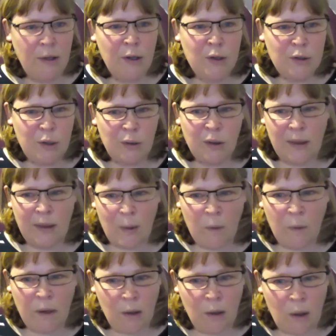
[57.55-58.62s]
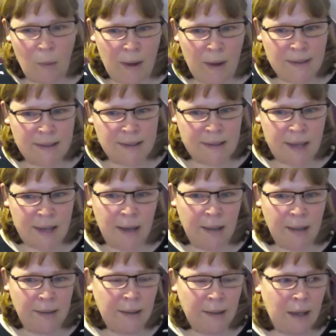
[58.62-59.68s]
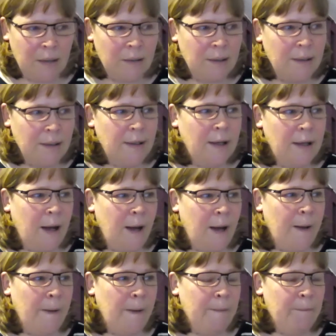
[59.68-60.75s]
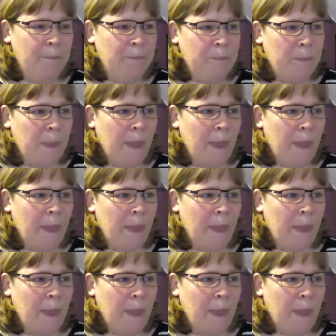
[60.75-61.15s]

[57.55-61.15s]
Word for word: so that then we can go back to scaling again um,